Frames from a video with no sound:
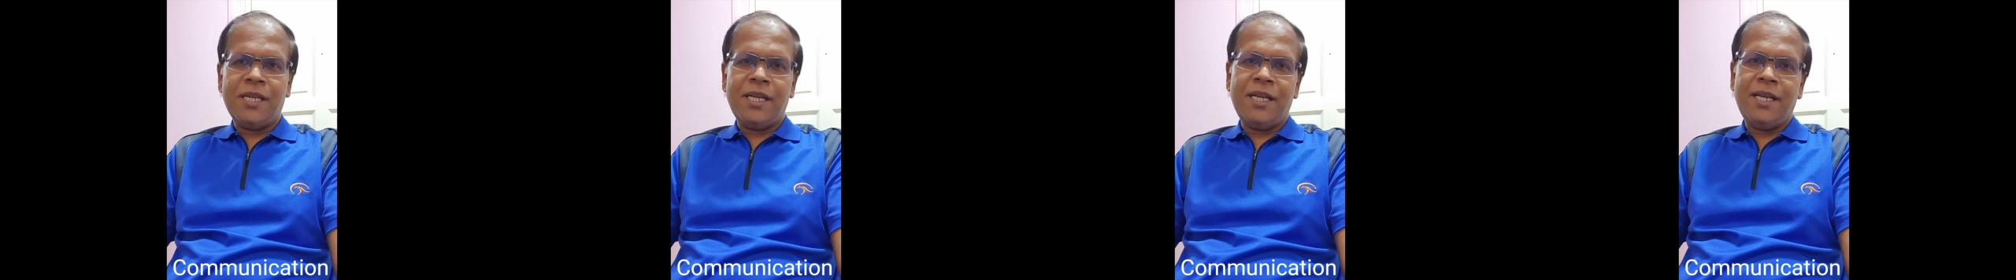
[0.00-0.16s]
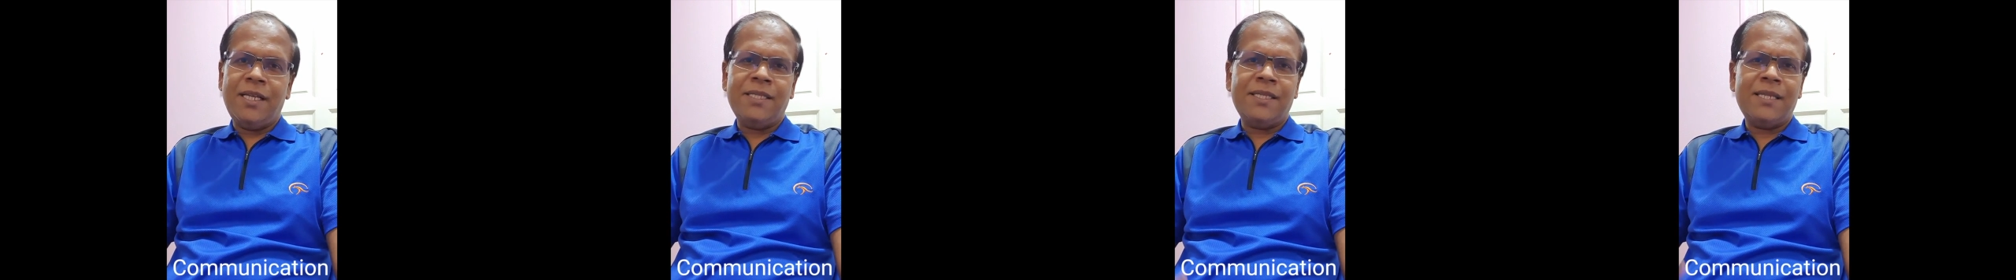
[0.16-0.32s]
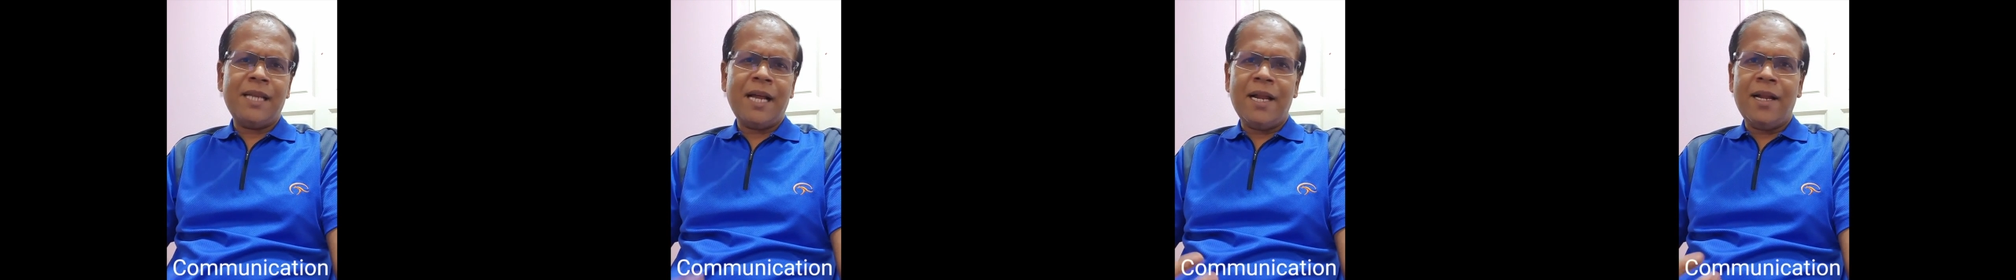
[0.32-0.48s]
And
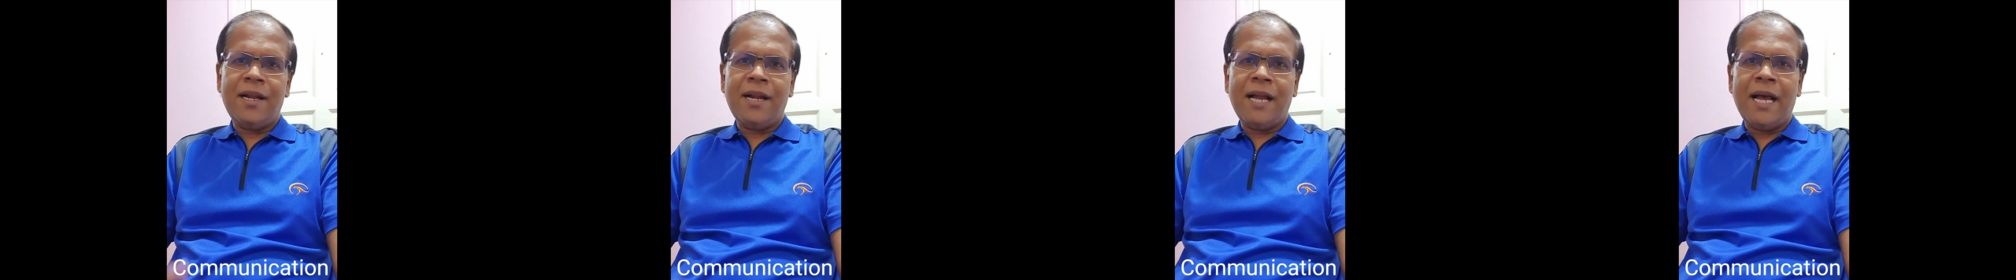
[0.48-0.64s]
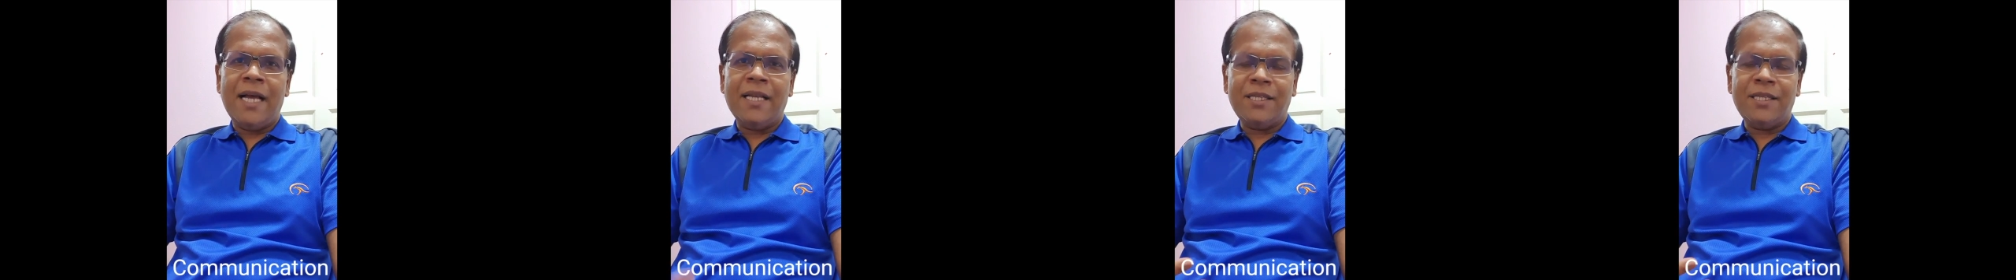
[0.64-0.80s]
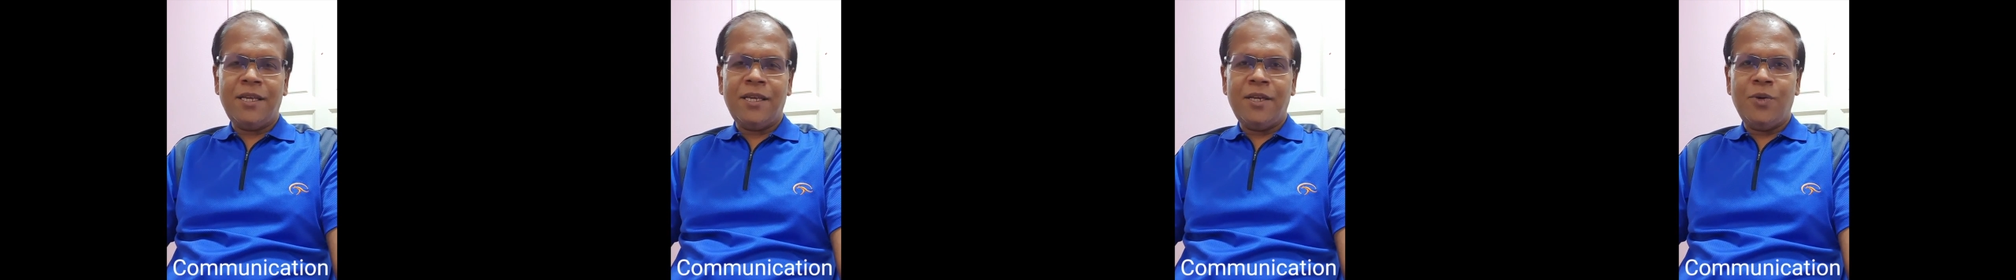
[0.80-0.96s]
I started
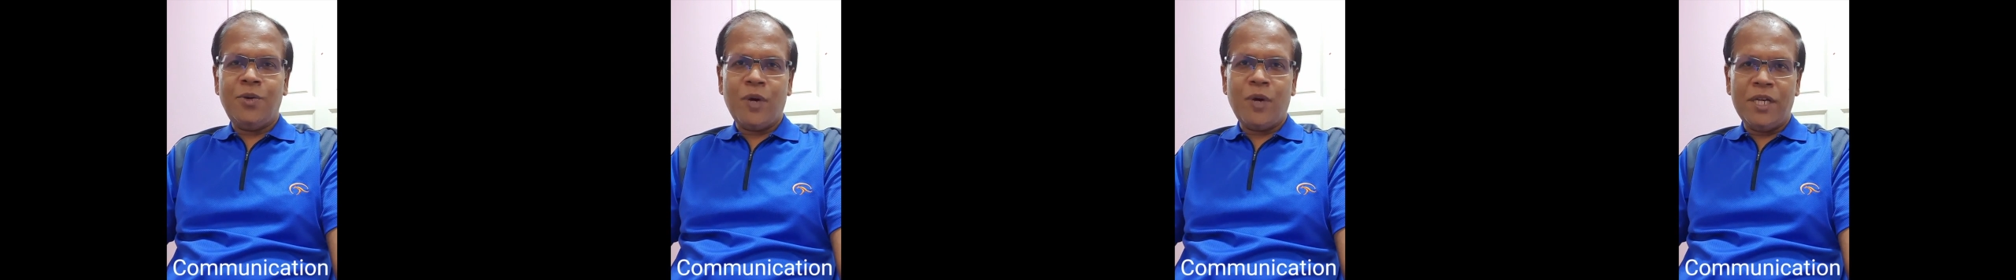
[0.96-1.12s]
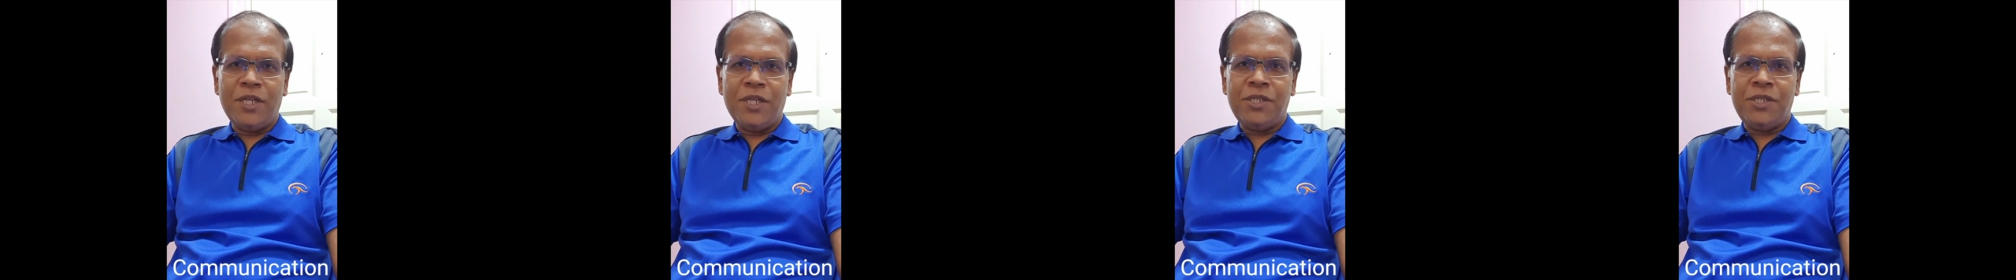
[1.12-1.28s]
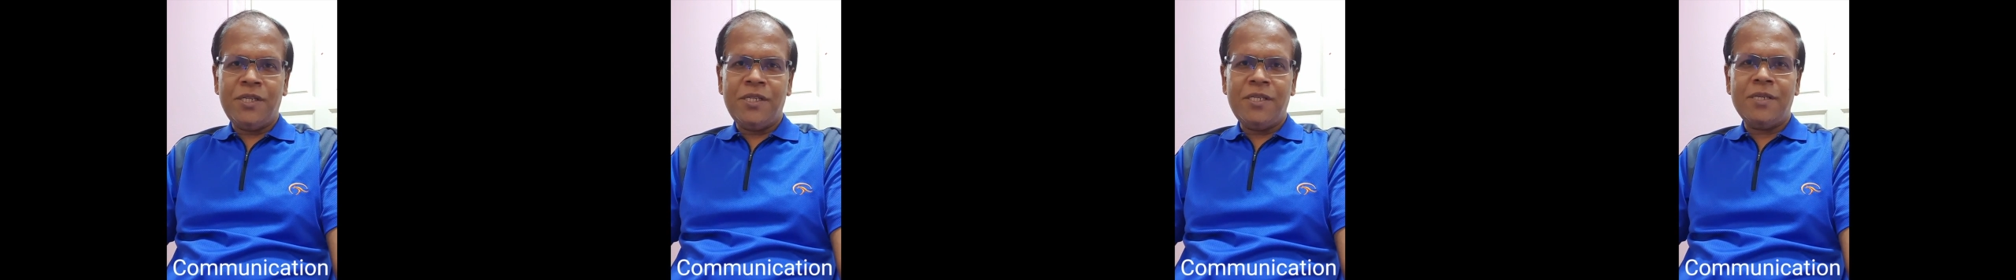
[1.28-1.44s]
asking
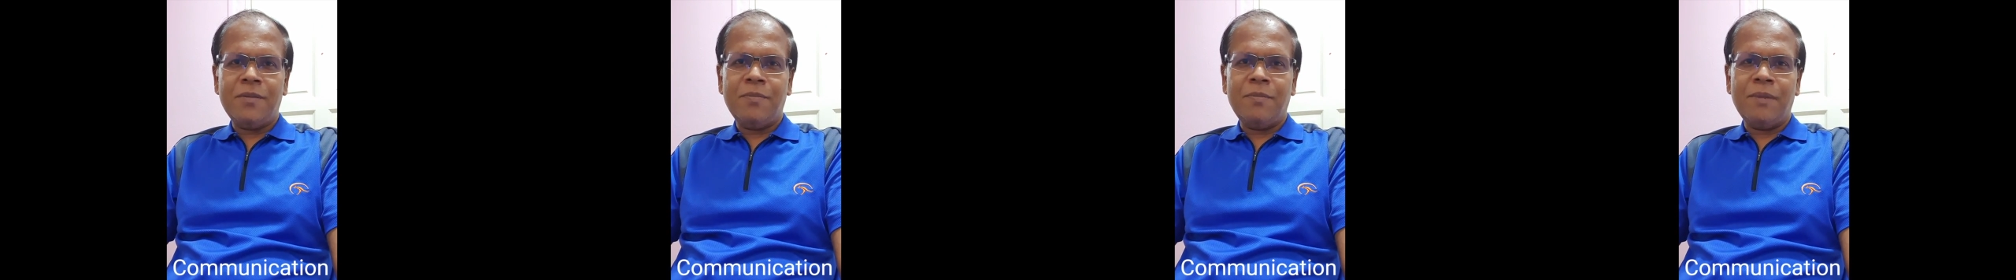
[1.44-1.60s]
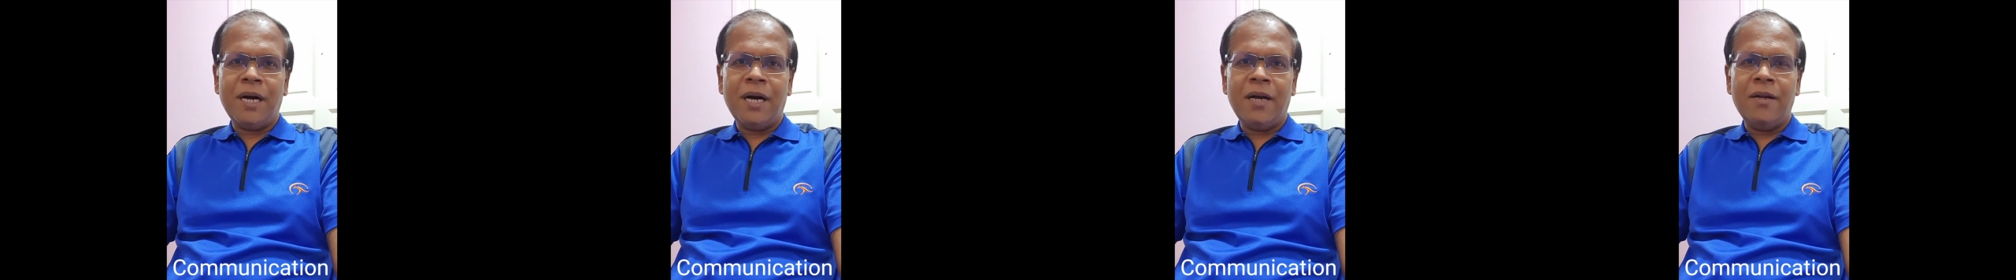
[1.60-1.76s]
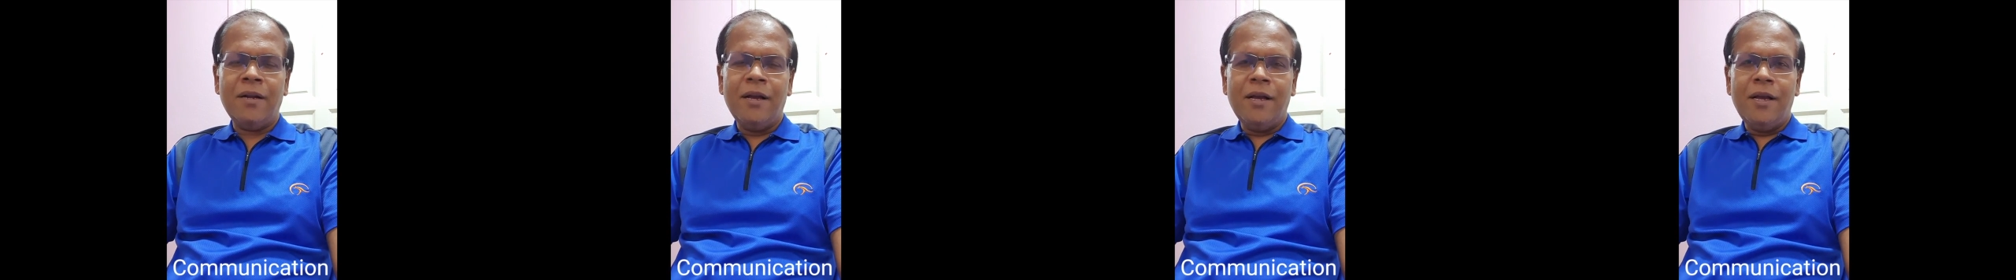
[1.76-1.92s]
questions
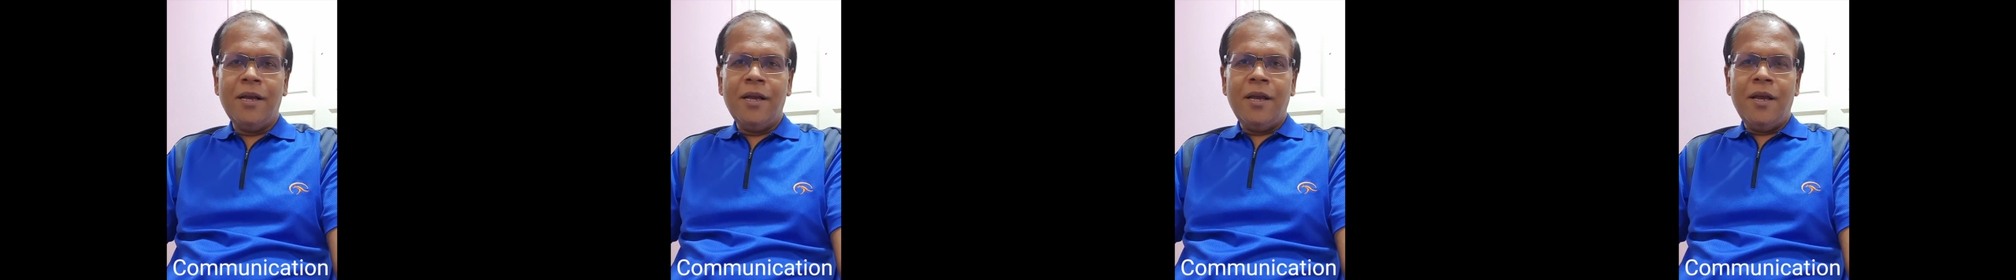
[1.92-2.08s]
about